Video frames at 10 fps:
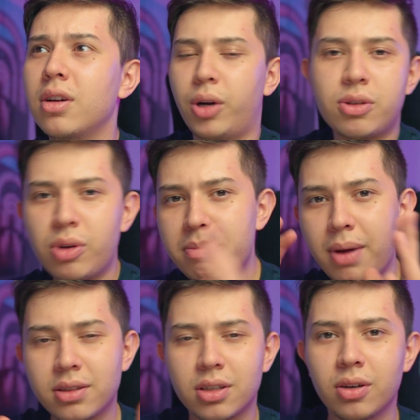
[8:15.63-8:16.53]
But it doesn't really
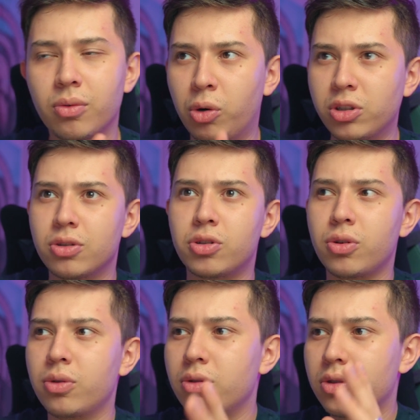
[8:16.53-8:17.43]
matter what you
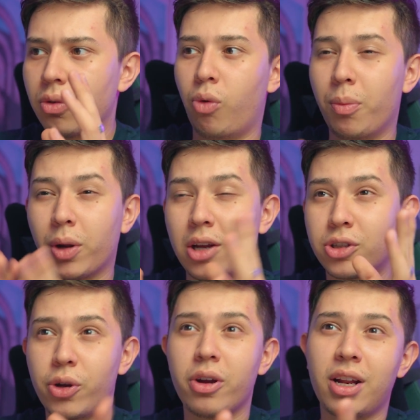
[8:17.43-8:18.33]
choose. What I'm gonna
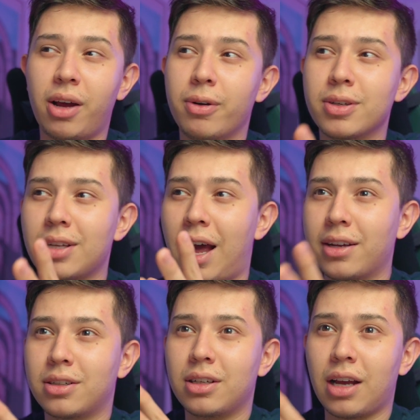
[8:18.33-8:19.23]
show you now is
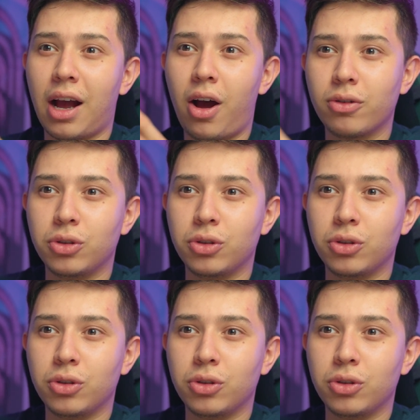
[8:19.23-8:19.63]
actually how